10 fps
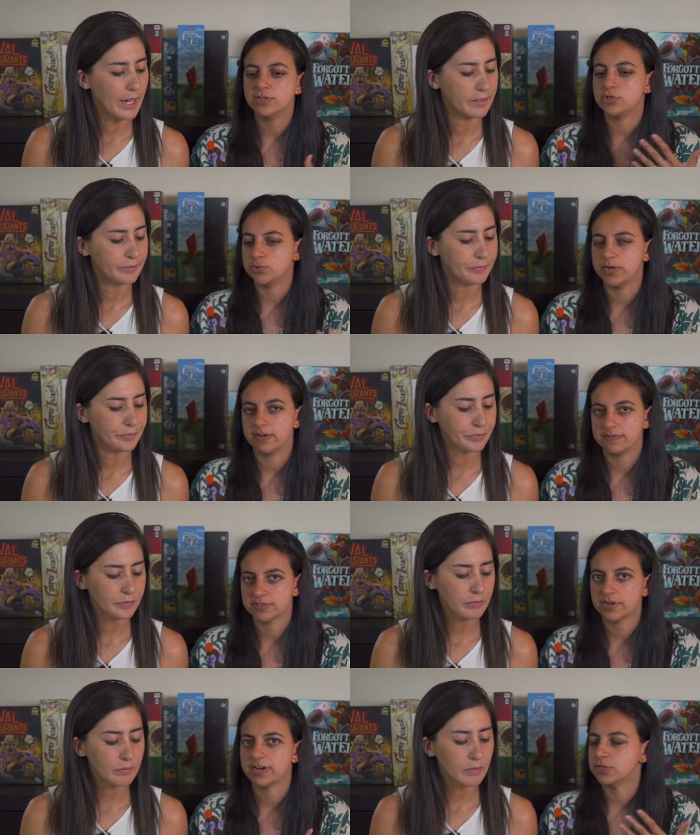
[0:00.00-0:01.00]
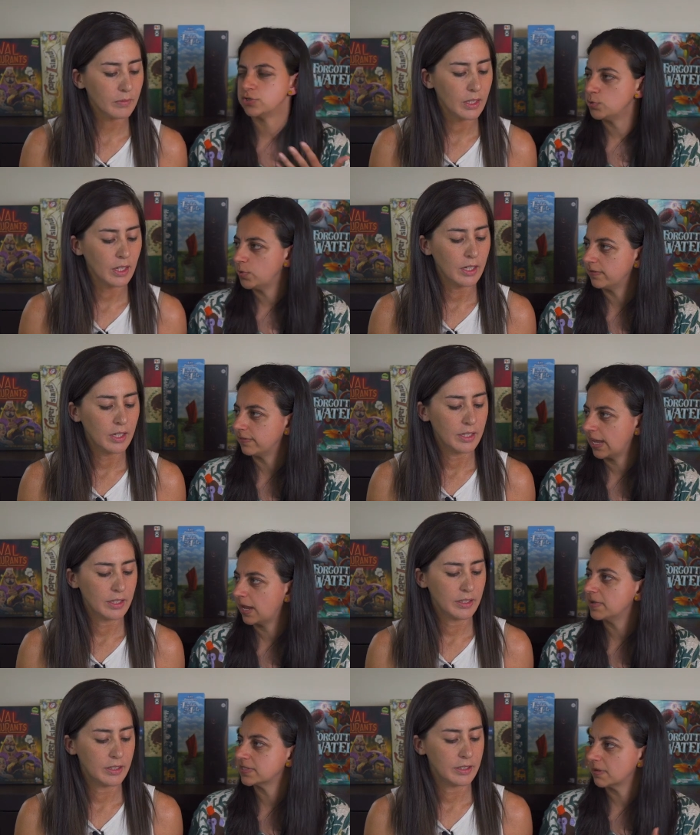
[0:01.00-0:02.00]
Speaker 1: intuitive. It's not an intuitive
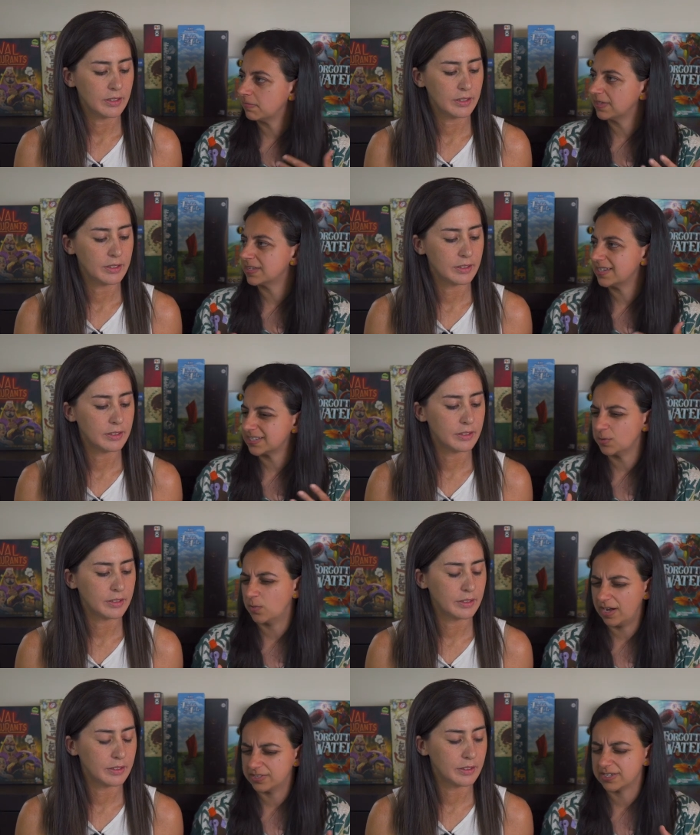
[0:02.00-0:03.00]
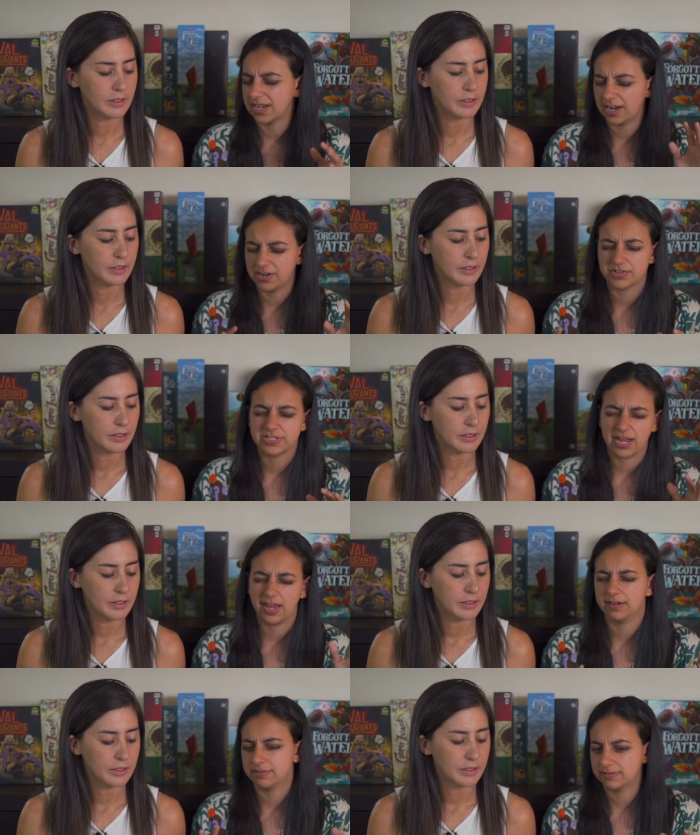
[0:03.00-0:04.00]
game. It's something that takes a while to kind of
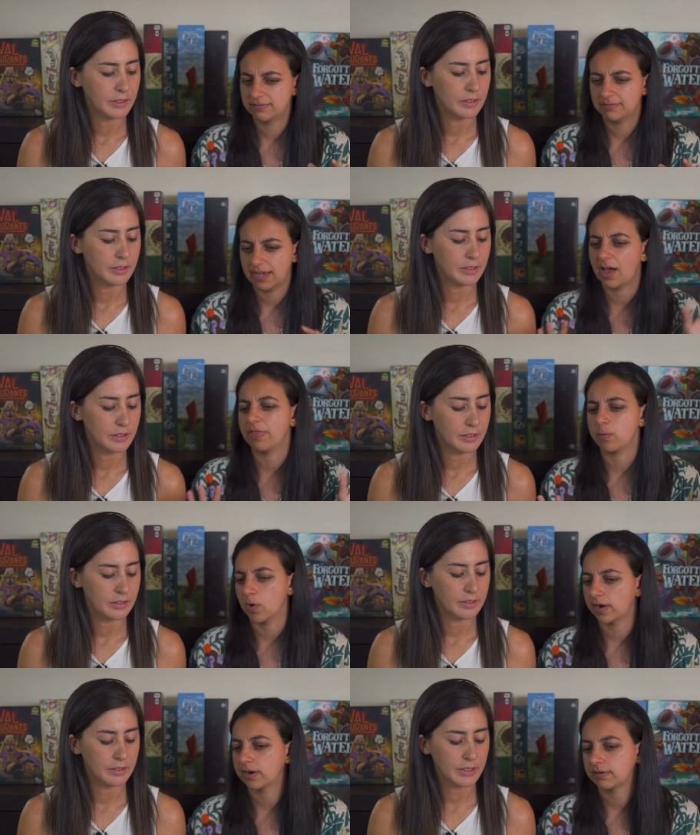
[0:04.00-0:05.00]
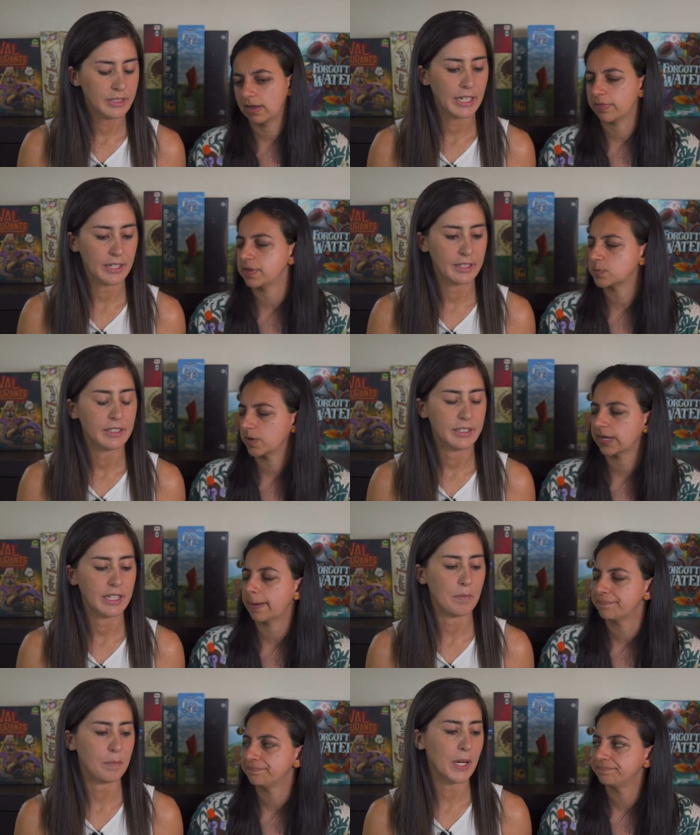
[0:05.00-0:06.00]
understand how they work, how yeah. things work. Yeah.
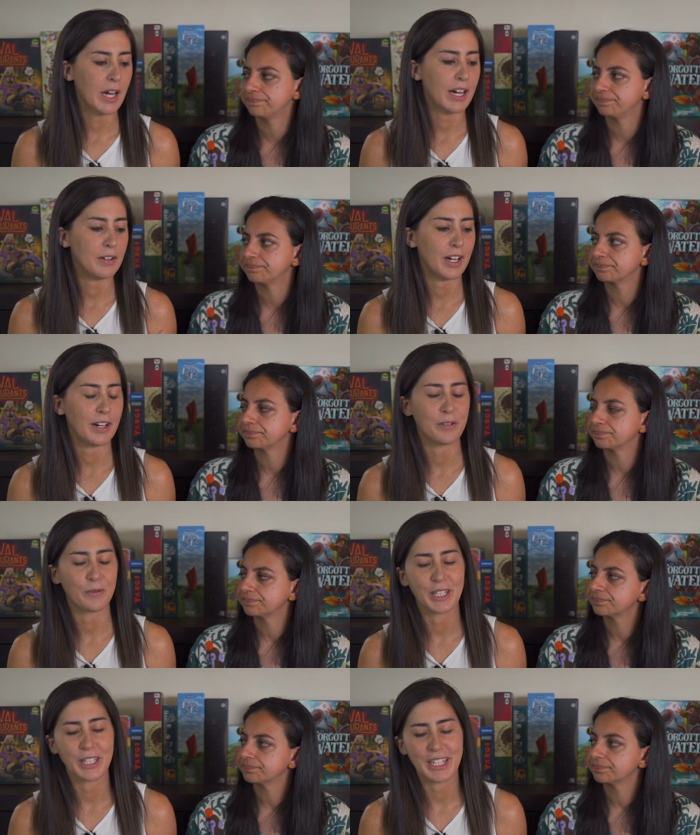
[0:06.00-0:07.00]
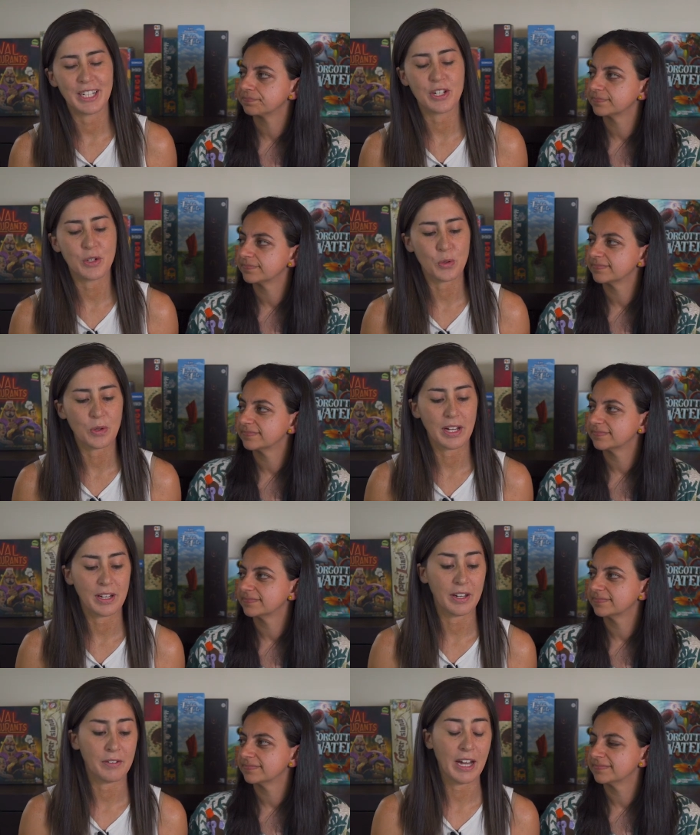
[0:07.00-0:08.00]
yeah,
Speaker 2: but I, I really do,
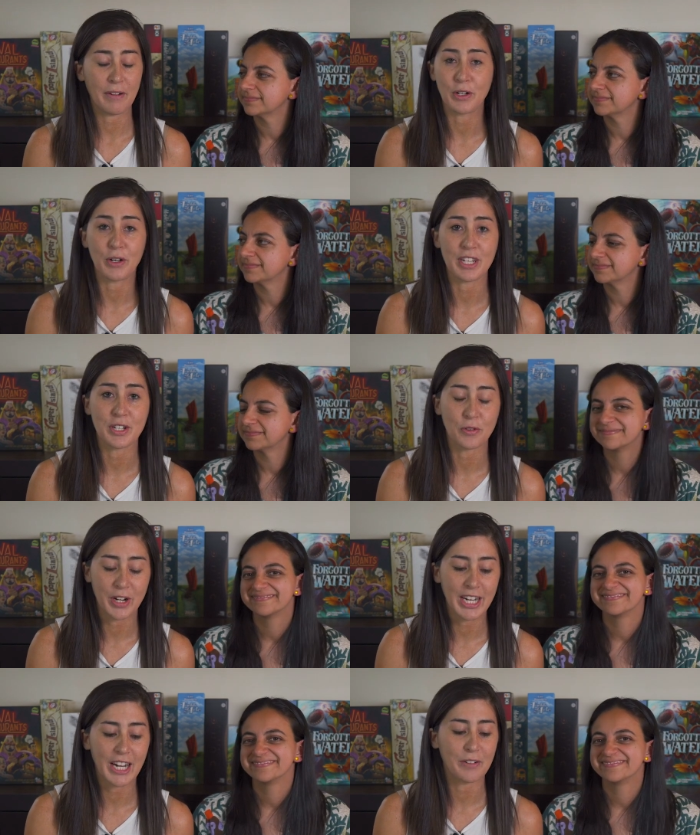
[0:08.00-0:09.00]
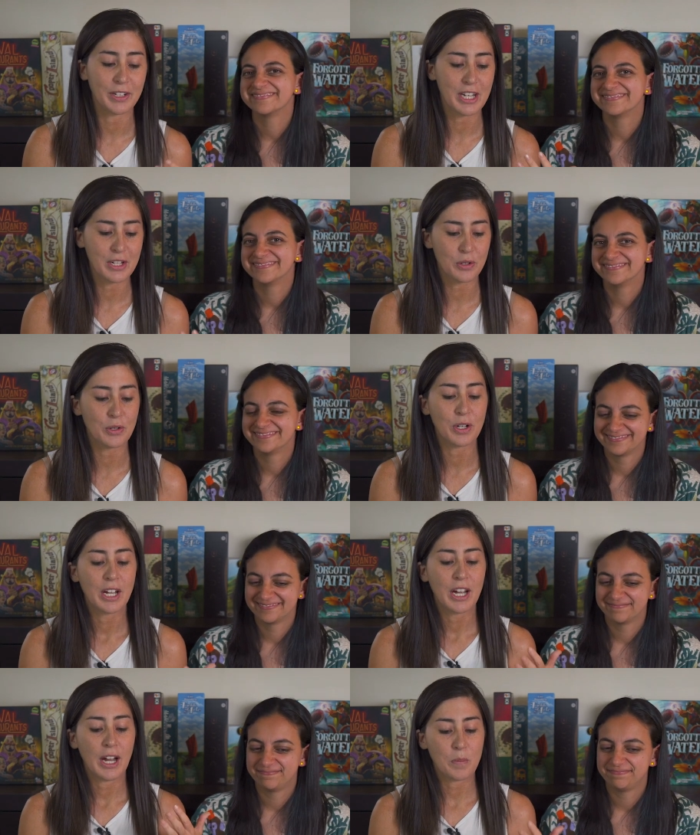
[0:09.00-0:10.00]
if you haven't got this already, I really do
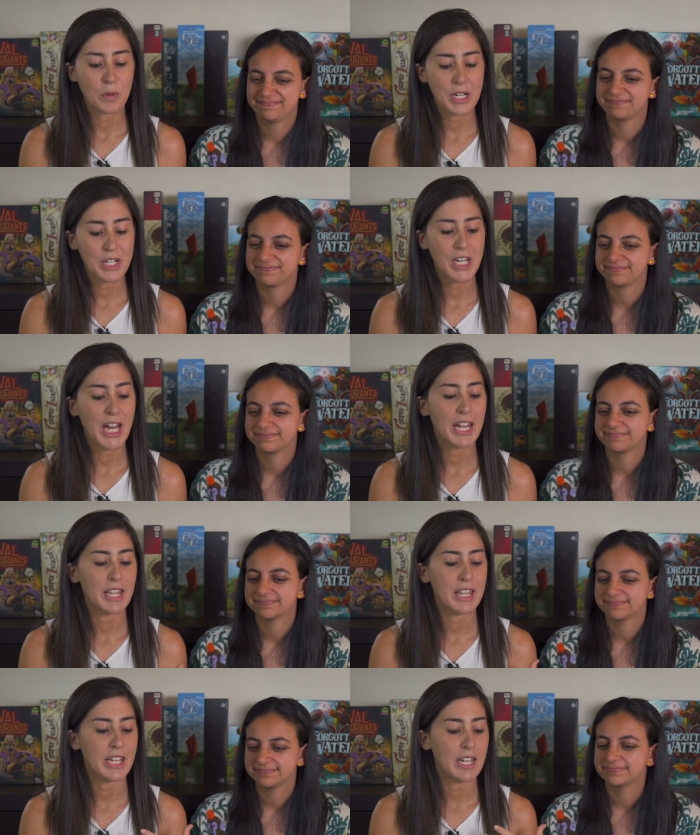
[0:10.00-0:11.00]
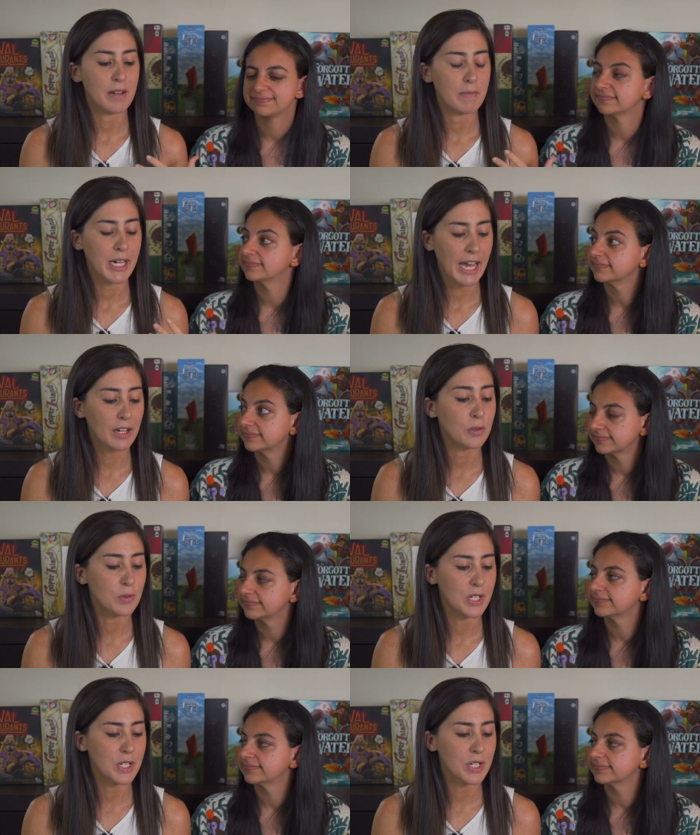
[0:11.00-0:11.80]
appreciate the mechanical